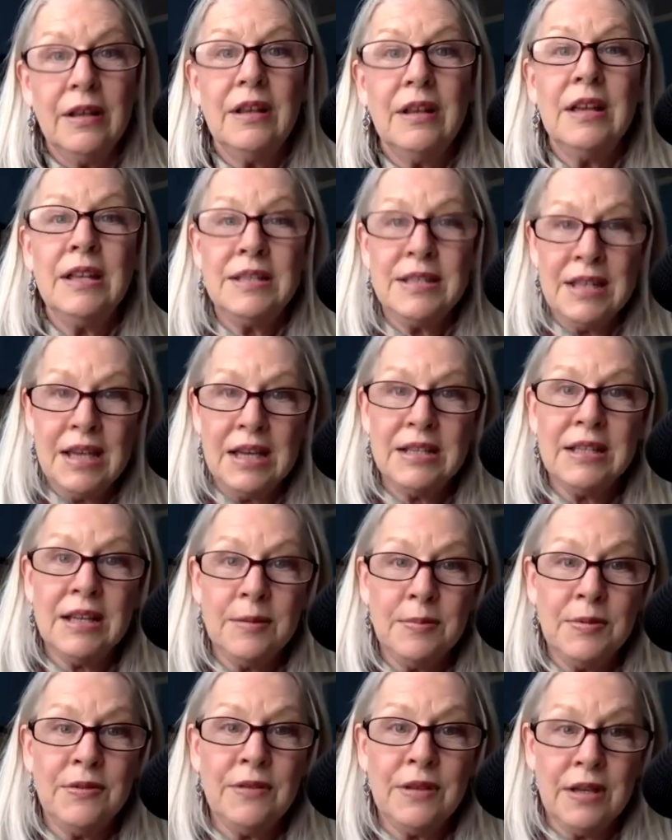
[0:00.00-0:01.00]
It's that
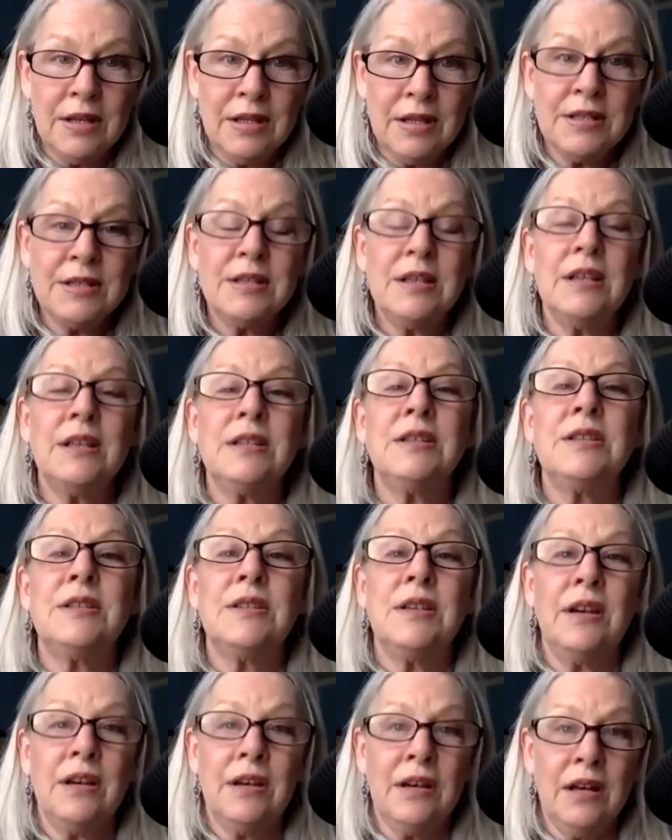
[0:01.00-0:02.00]
type of thing.
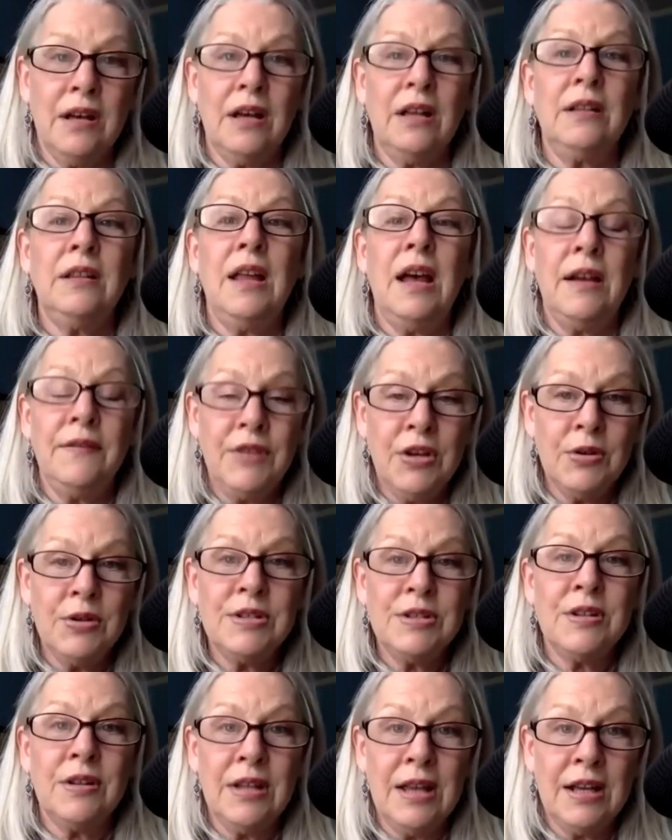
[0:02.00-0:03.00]
I've
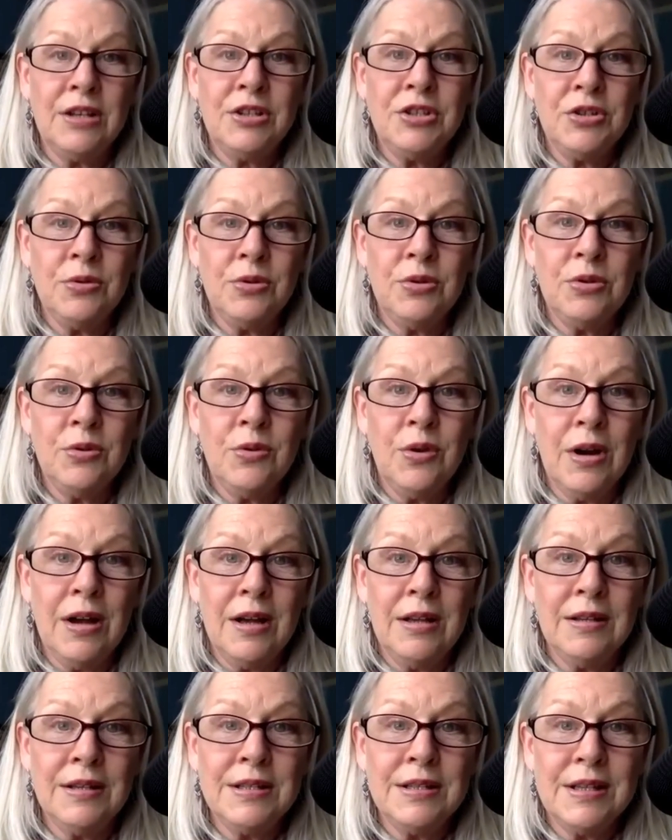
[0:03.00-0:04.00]
noticed a lot of children who are
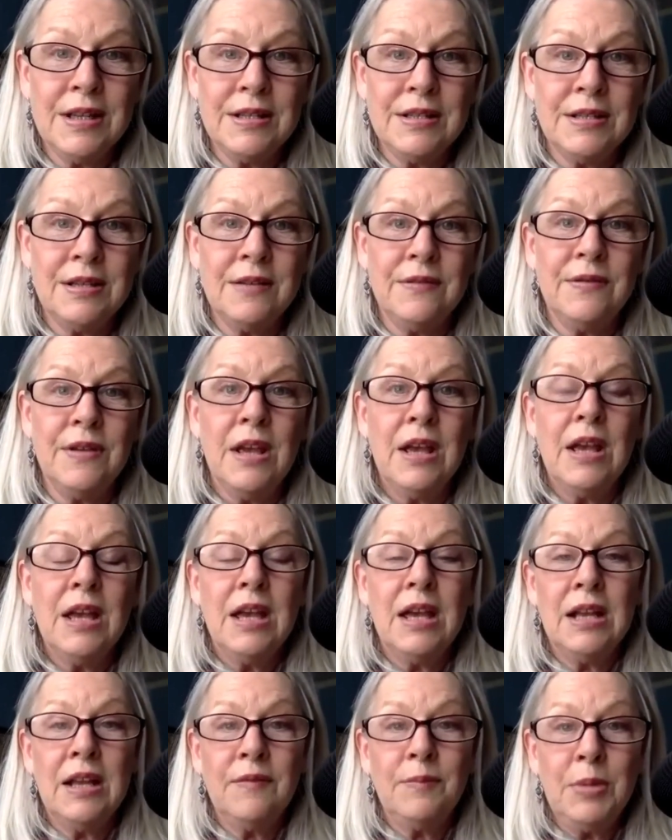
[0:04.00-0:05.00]
highly sensitive
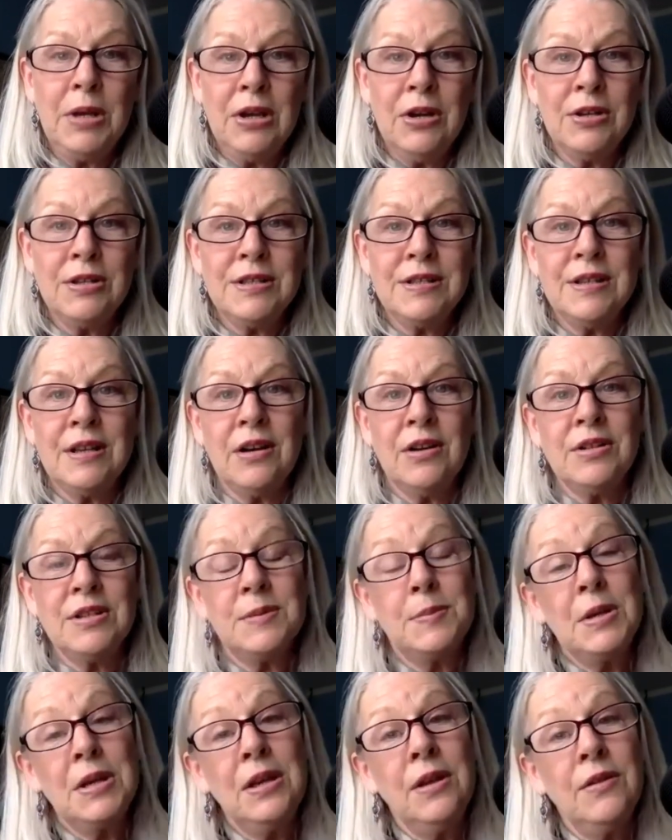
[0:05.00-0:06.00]
and have parents that aren't
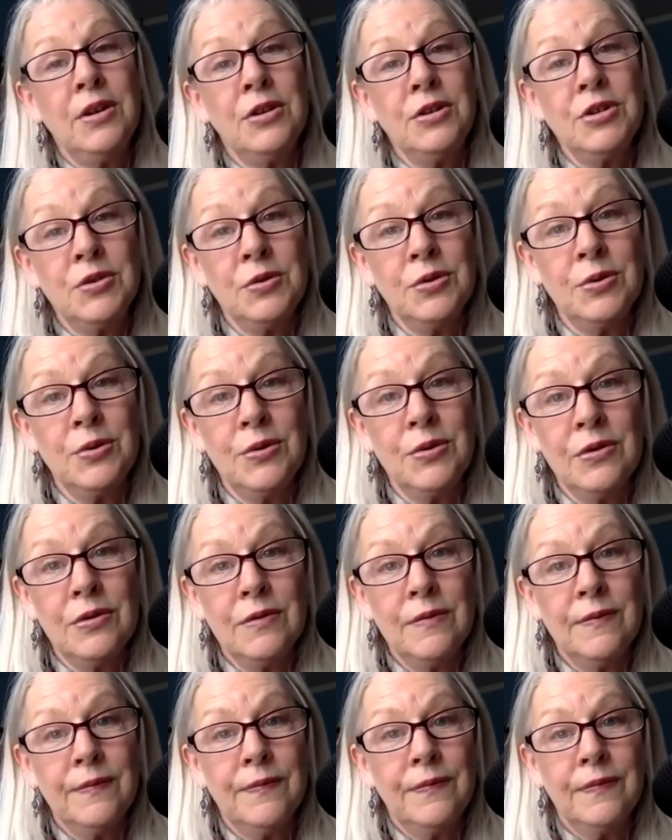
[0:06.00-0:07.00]
speaking their truth.
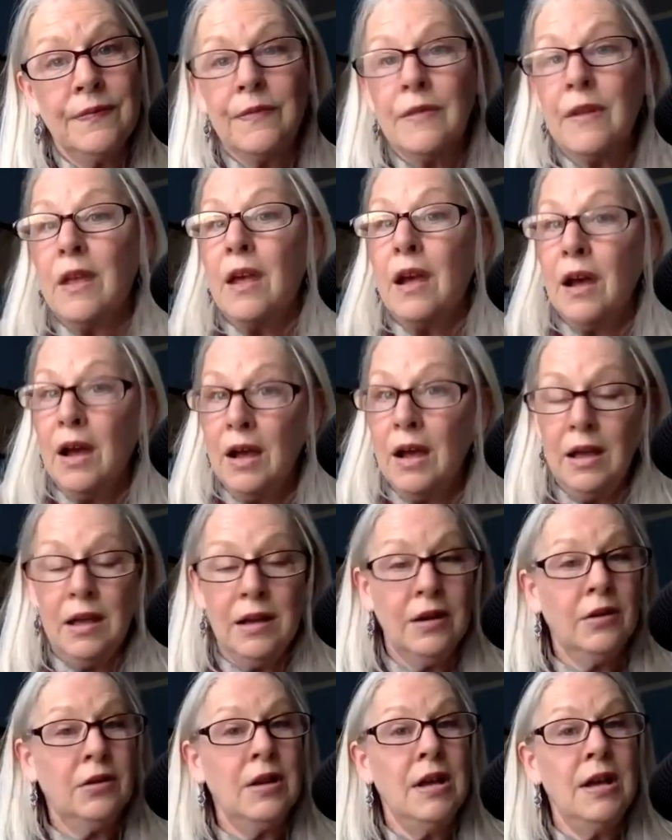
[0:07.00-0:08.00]
I had a
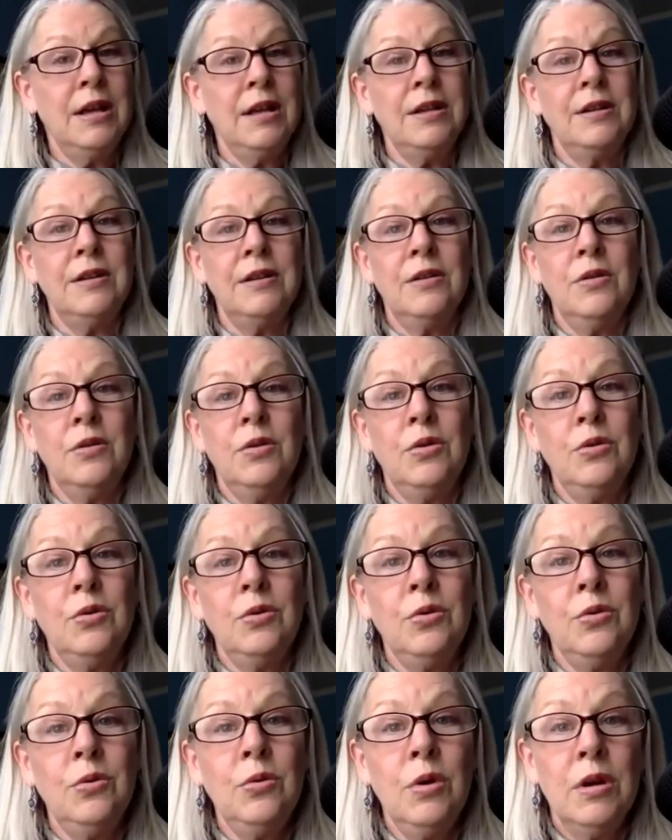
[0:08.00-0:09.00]
client
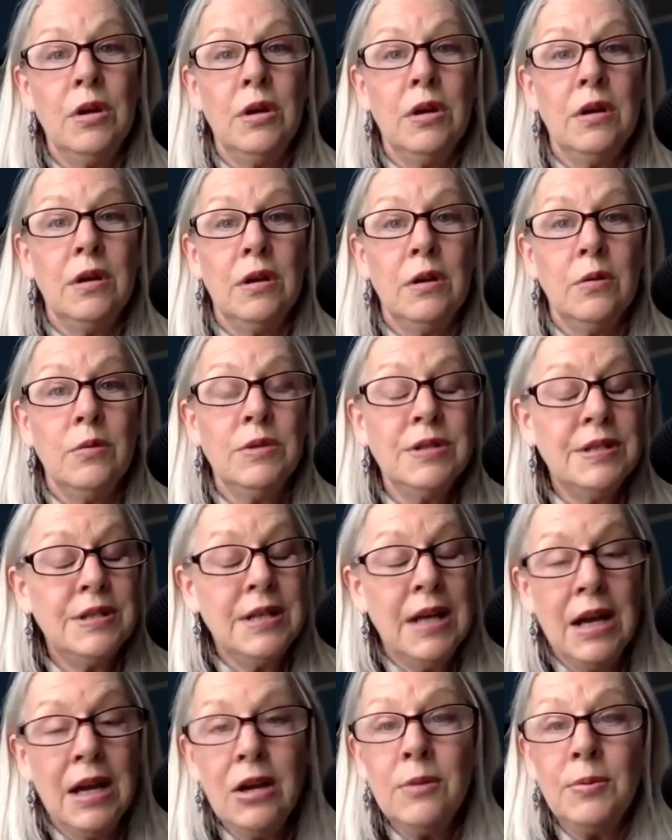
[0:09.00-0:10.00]
who was
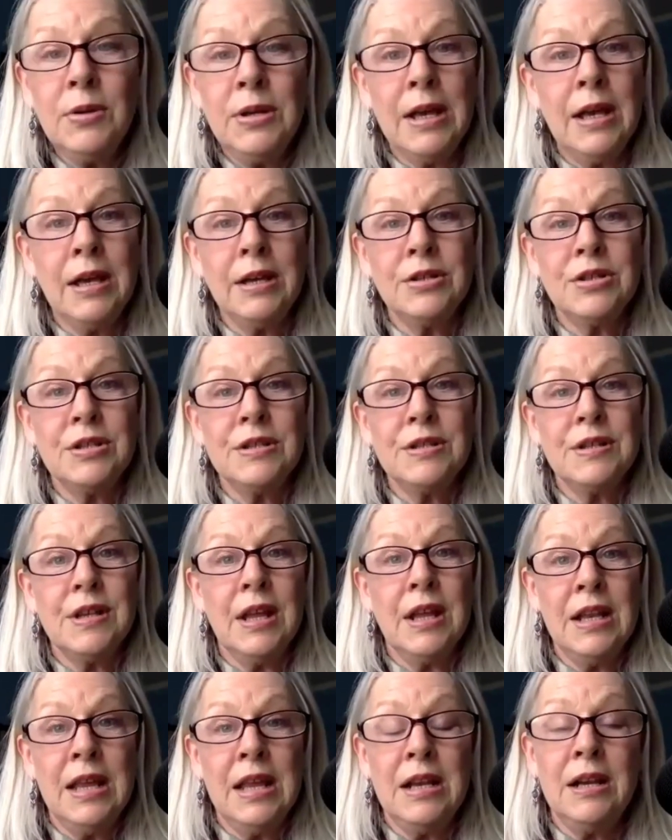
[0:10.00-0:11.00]
terribly anxious
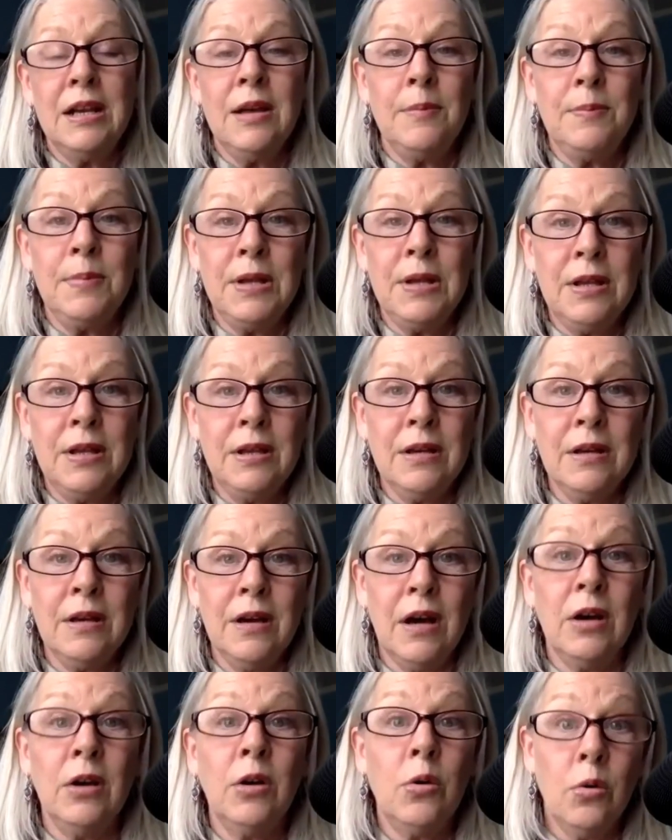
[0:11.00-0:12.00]
and ended up being
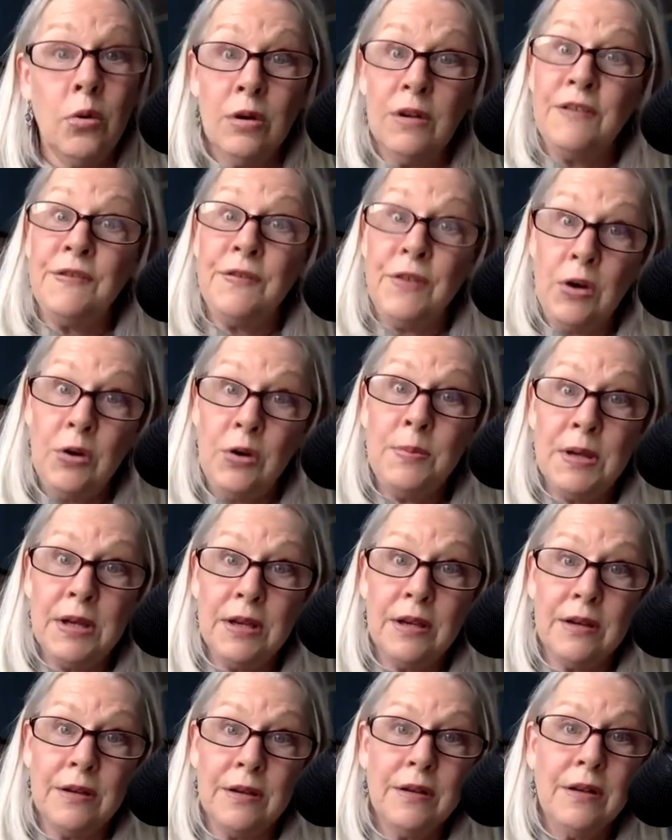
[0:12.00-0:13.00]

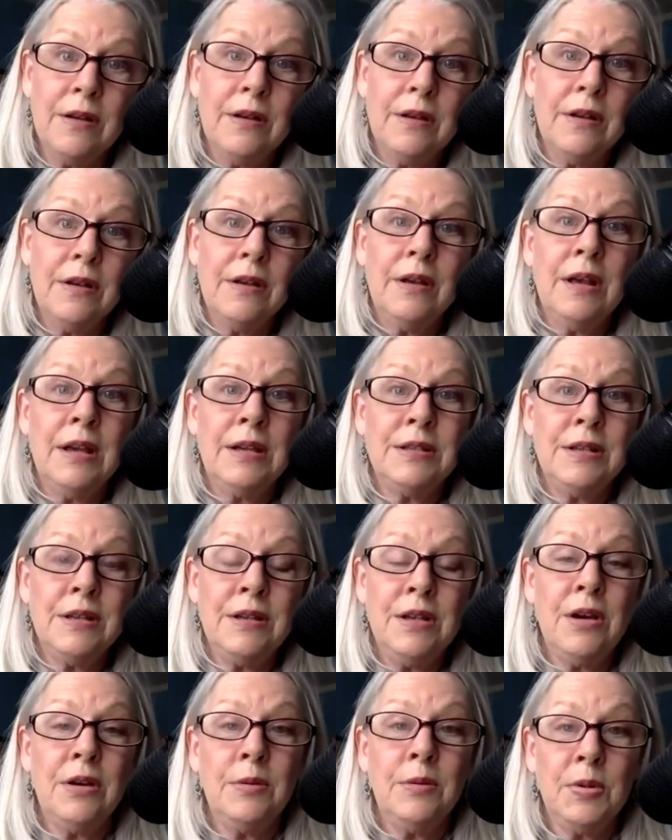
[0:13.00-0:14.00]
agoraphobic as a
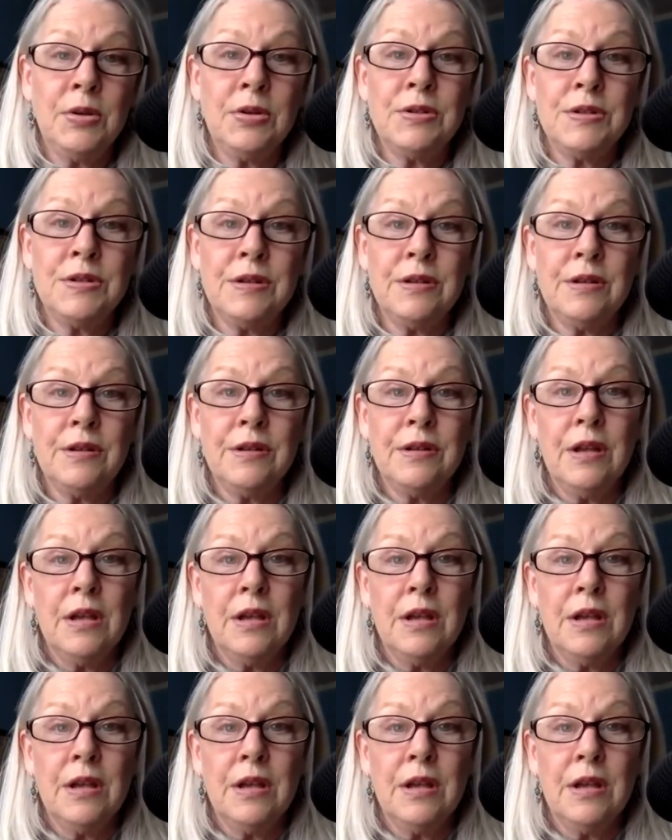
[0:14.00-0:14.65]
young person.